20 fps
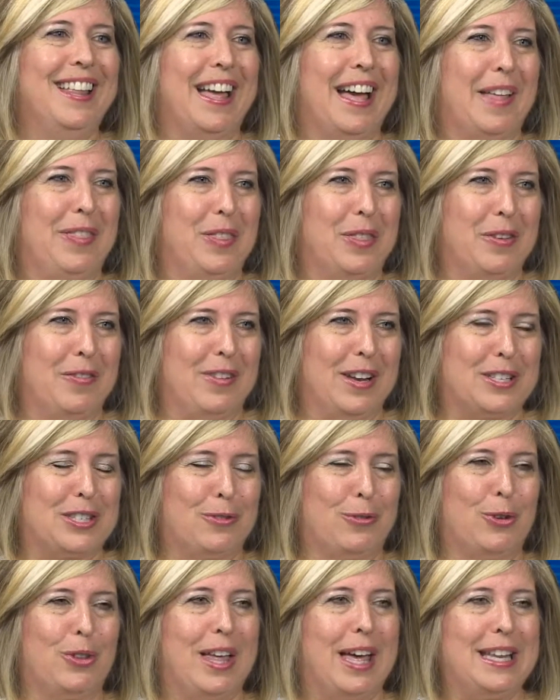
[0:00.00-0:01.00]
at the
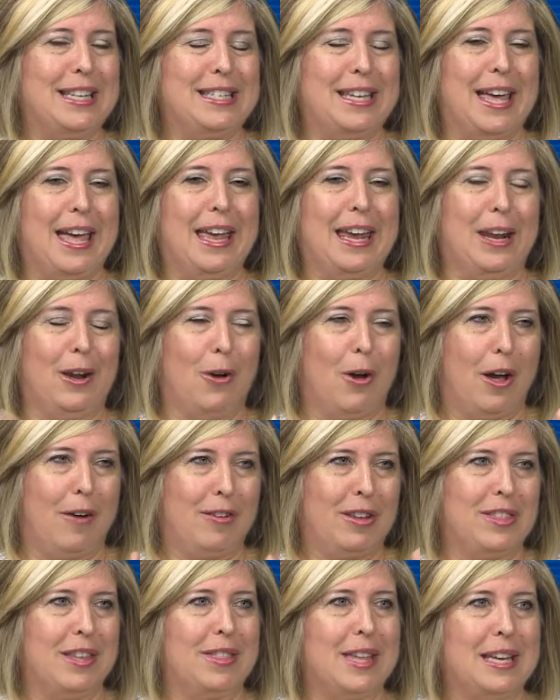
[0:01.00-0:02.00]
festival that day. You know,
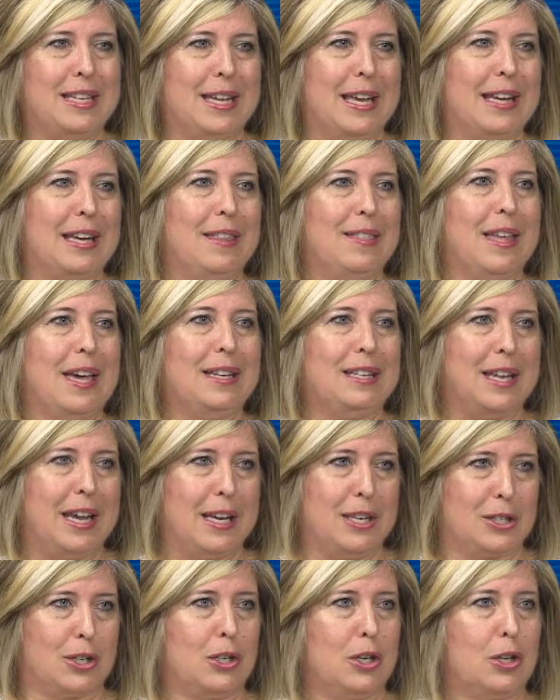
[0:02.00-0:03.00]
everything they take in that
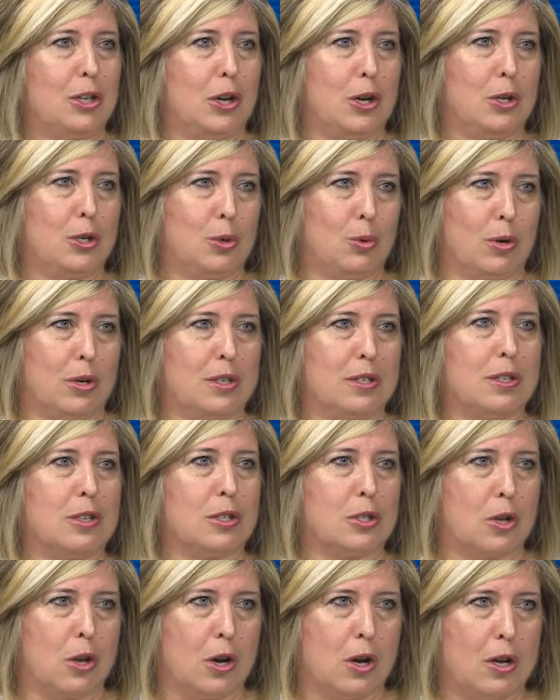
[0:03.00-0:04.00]
day is going to go towards
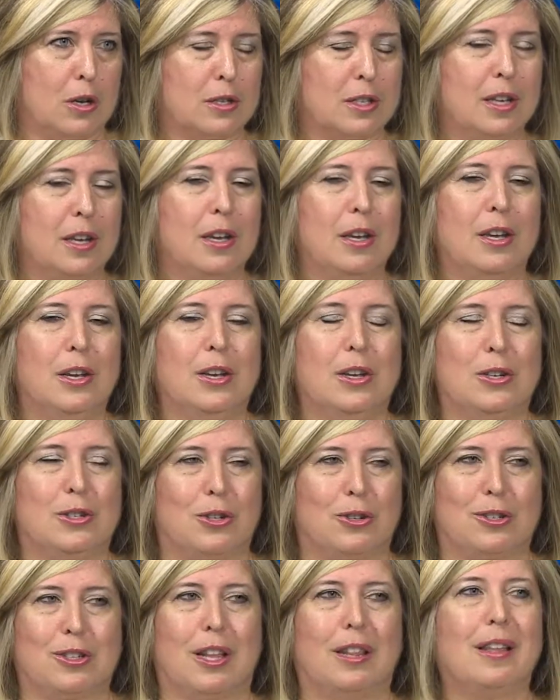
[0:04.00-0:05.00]
this cause.
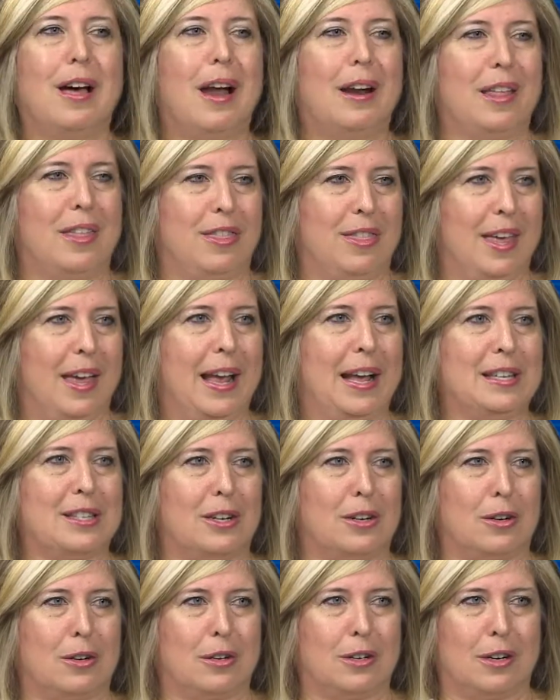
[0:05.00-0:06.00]
So there's a lot of things
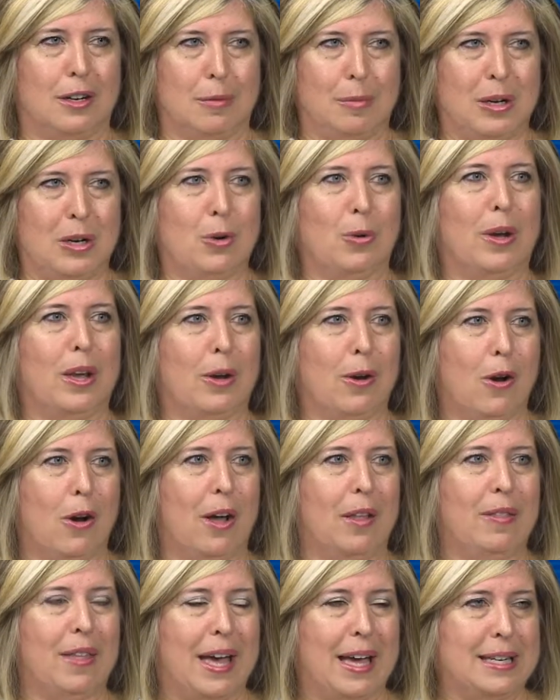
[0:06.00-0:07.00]
that are going to be going
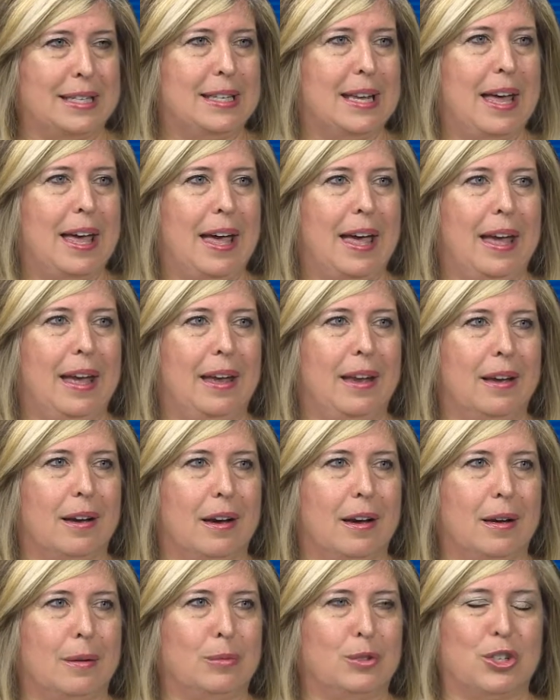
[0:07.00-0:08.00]
on that day,
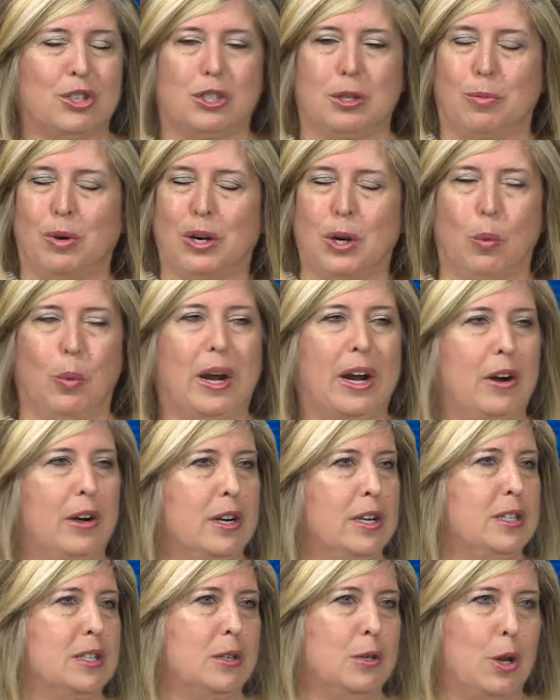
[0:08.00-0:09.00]
just to bring
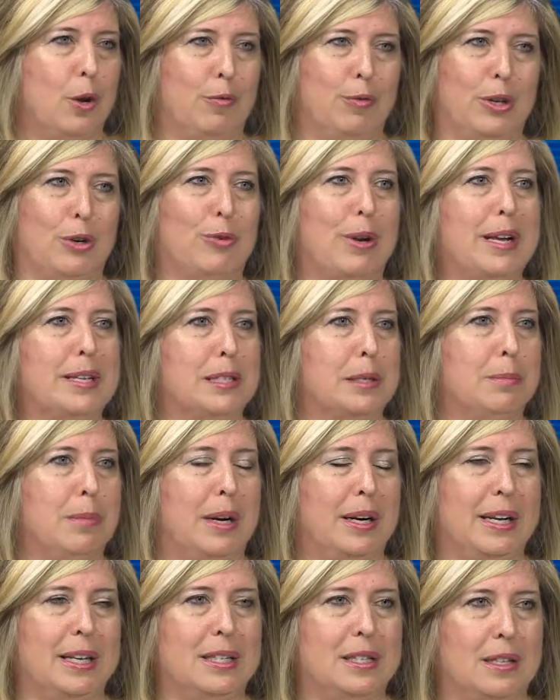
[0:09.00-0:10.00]
awareness and hopefully raise some
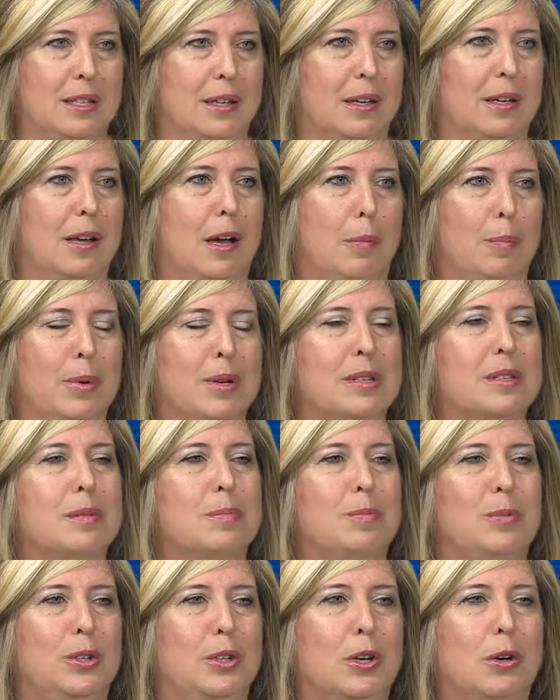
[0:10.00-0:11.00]
monies to help us,
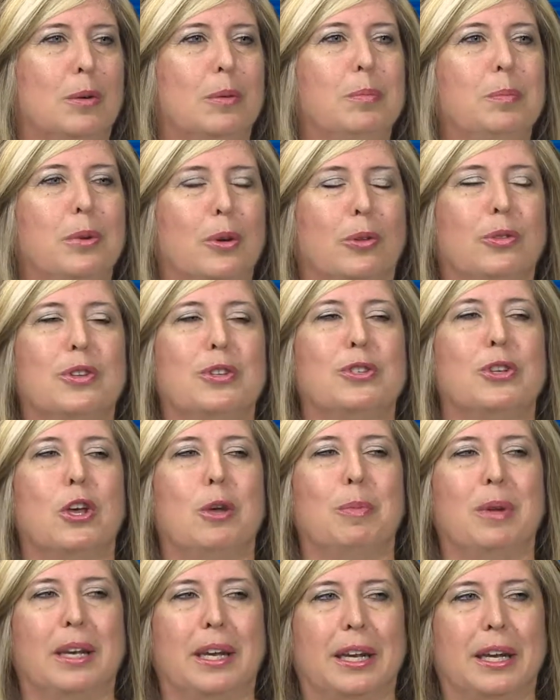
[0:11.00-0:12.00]
you know, build this
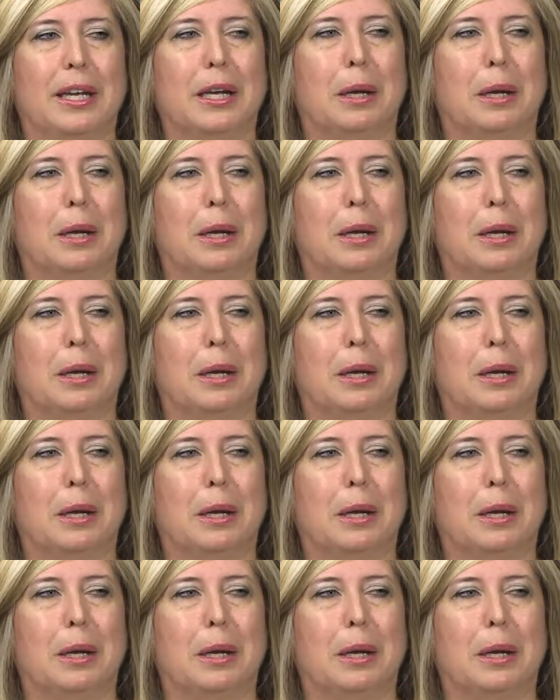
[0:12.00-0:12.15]
home and get